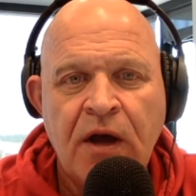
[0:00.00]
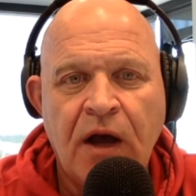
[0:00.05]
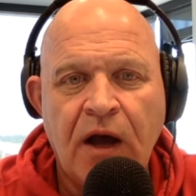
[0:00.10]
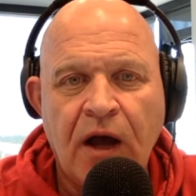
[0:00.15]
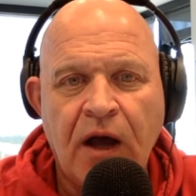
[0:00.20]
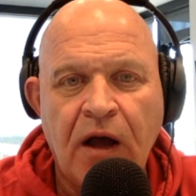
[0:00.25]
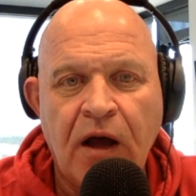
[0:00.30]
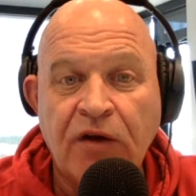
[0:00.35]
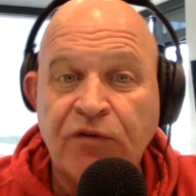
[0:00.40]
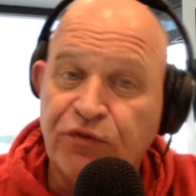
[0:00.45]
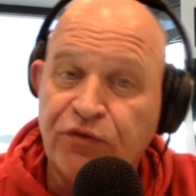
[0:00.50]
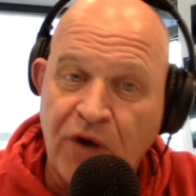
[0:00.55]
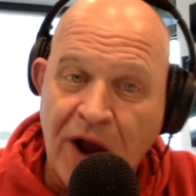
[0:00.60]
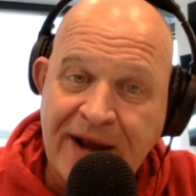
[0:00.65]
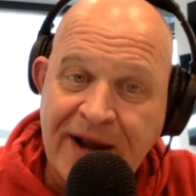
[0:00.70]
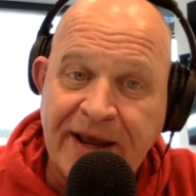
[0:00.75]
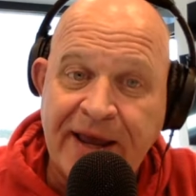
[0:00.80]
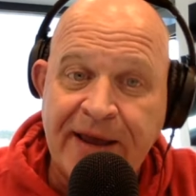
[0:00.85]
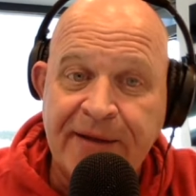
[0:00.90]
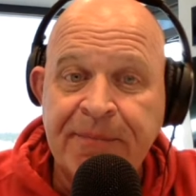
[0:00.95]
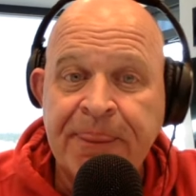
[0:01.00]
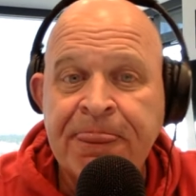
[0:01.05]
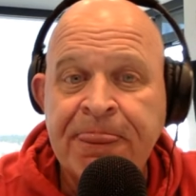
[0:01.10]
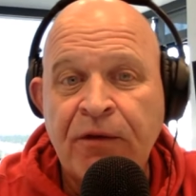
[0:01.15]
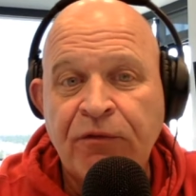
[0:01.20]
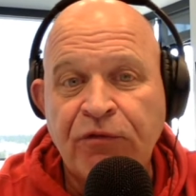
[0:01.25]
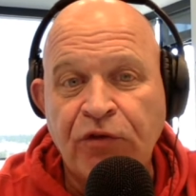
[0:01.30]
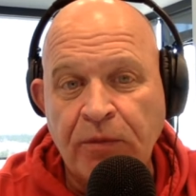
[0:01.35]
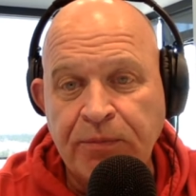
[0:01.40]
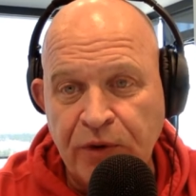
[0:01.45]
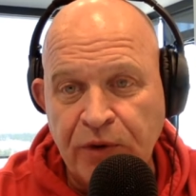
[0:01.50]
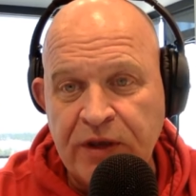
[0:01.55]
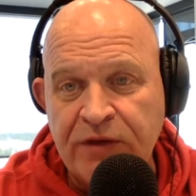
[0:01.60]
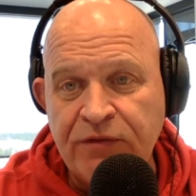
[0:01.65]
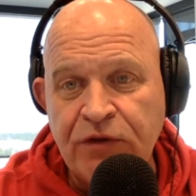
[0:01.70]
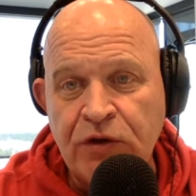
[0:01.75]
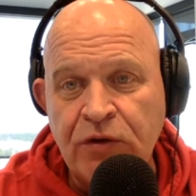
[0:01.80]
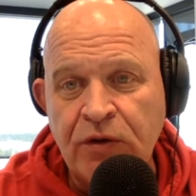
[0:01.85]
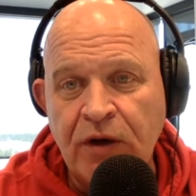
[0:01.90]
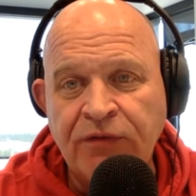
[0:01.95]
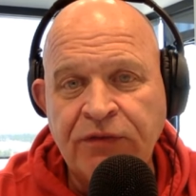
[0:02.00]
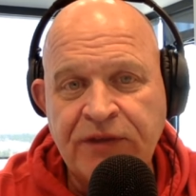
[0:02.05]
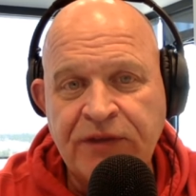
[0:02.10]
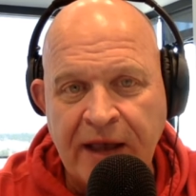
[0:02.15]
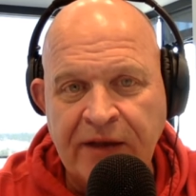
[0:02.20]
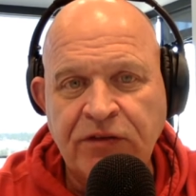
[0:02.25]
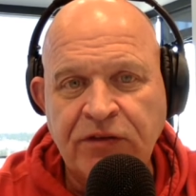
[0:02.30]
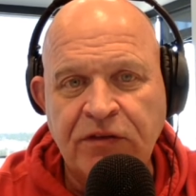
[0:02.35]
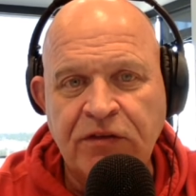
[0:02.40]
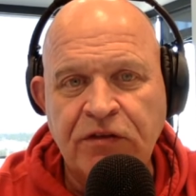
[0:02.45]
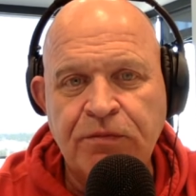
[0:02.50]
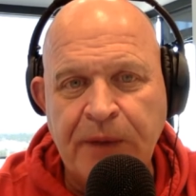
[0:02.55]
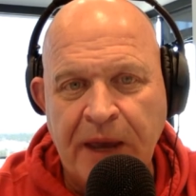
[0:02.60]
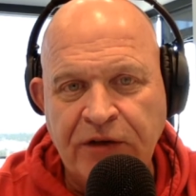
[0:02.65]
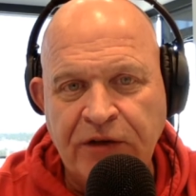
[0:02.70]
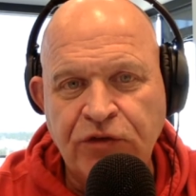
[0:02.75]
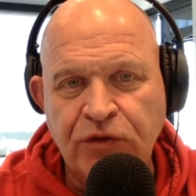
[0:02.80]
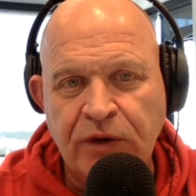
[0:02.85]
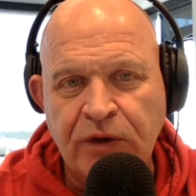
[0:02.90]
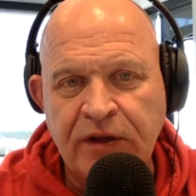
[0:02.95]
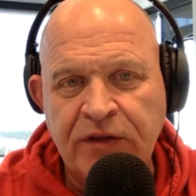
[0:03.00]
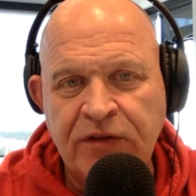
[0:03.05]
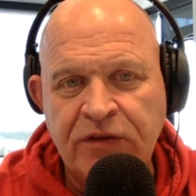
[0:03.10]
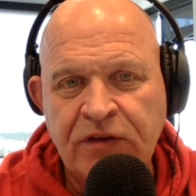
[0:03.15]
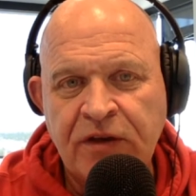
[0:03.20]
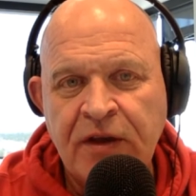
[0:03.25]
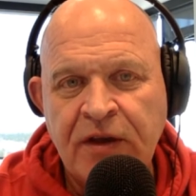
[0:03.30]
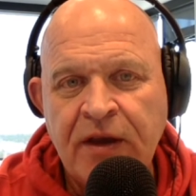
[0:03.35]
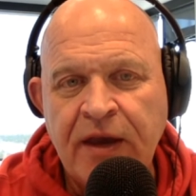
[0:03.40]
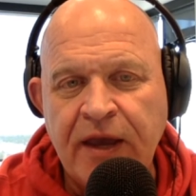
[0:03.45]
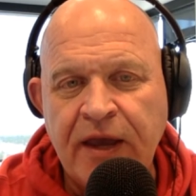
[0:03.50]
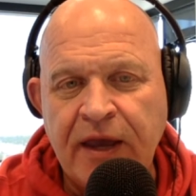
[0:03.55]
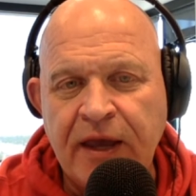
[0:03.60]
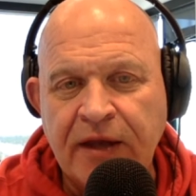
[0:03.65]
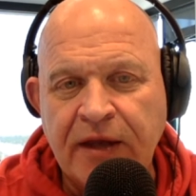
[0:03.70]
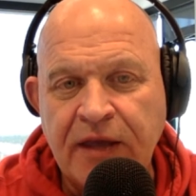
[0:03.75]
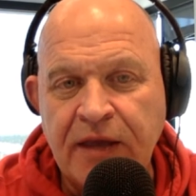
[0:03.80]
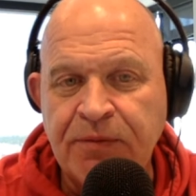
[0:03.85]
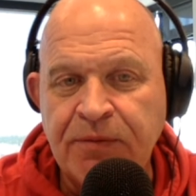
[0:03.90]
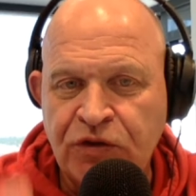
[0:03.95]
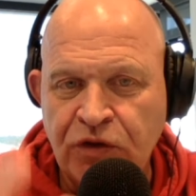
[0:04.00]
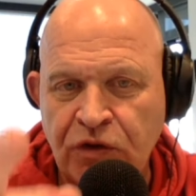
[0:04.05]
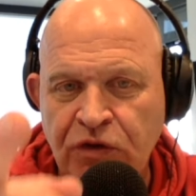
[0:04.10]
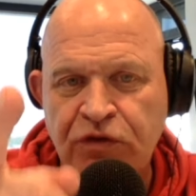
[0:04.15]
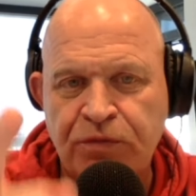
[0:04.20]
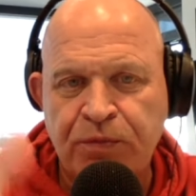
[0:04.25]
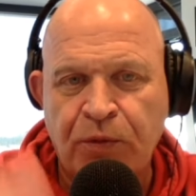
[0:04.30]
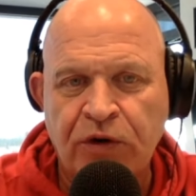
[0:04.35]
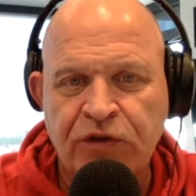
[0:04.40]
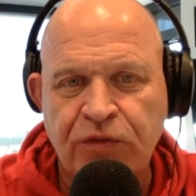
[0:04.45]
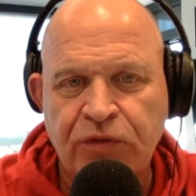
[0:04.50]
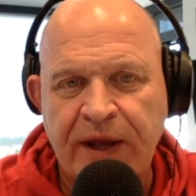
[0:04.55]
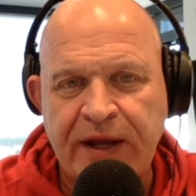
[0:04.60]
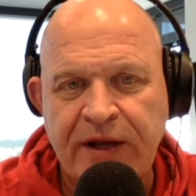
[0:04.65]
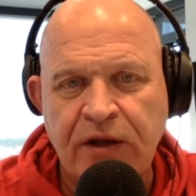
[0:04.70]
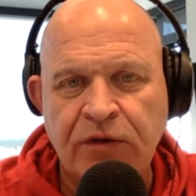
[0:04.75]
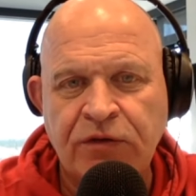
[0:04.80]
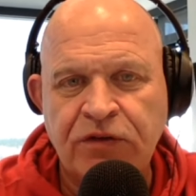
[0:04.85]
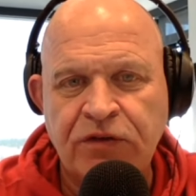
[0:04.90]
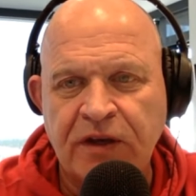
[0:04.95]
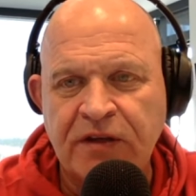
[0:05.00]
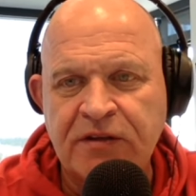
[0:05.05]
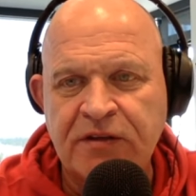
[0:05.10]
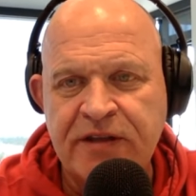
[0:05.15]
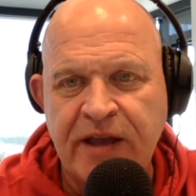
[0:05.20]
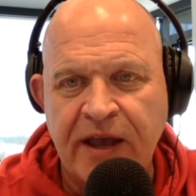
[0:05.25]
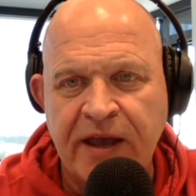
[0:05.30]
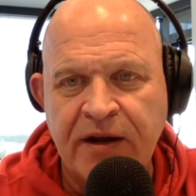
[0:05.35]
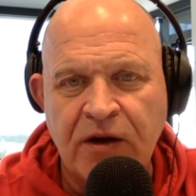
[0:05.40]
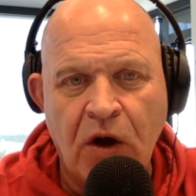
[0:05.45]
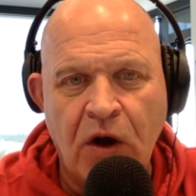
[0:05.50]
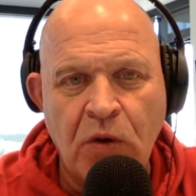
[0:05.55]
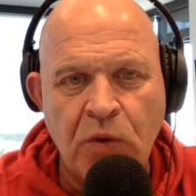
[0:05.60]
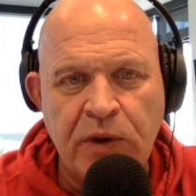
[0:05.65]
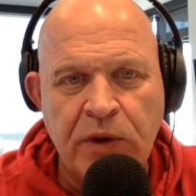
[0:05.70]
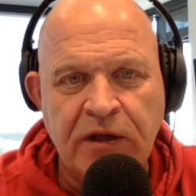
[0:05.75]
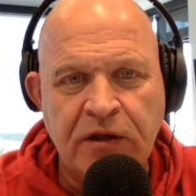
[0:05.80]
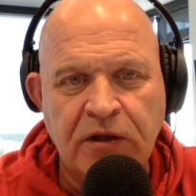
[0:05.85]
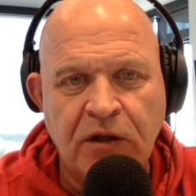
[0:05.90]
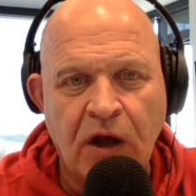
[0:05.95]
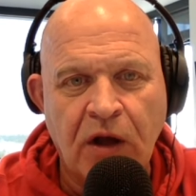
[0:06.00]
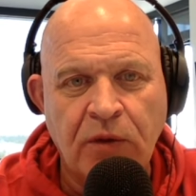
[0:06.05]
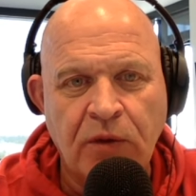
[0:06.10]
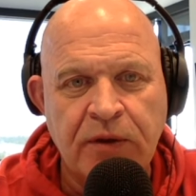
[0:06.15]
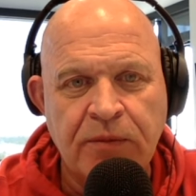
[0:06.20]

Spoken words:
on Friday for a preview of Texans Patriots. And keep it tuned to Sports Radio 610 all week long.